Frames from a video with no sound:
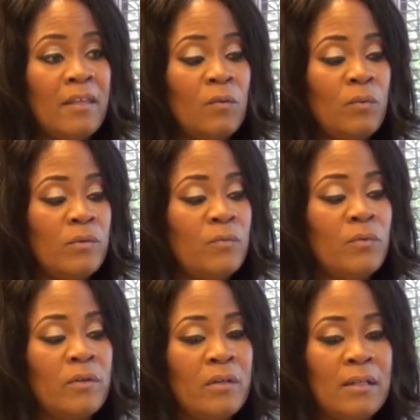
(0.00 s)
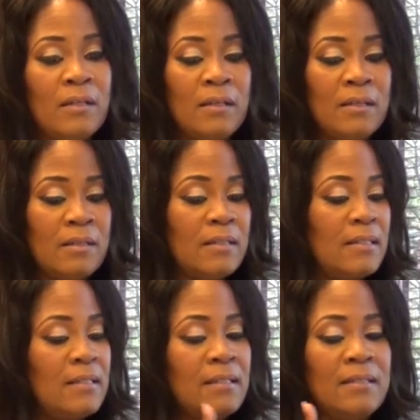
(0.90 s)
I think we're, we're going to
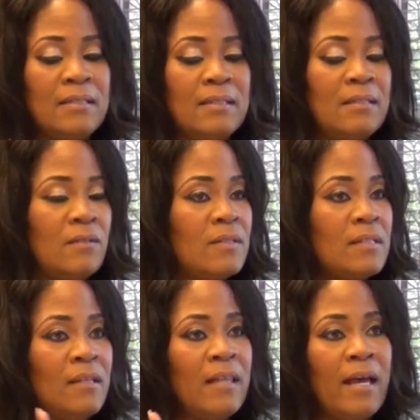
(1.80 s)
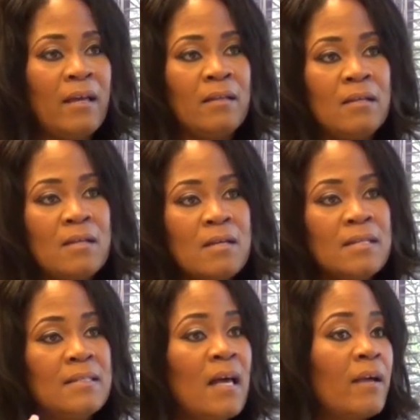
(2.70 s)
still see that
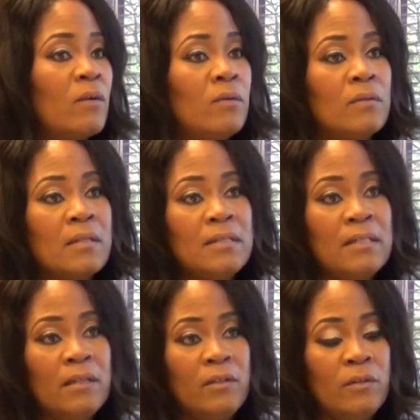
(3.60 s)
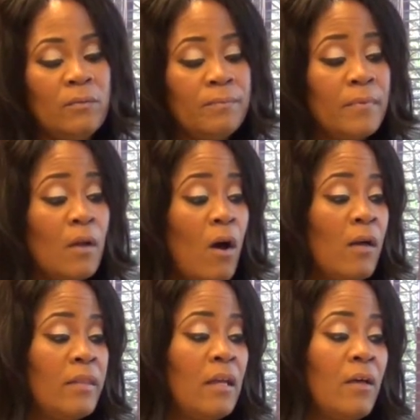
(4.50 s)
cycle continue. Mm-hmm.
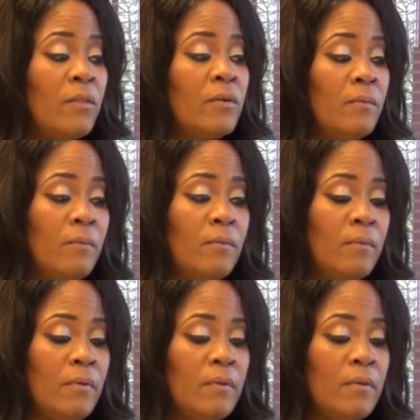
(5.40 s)
On the other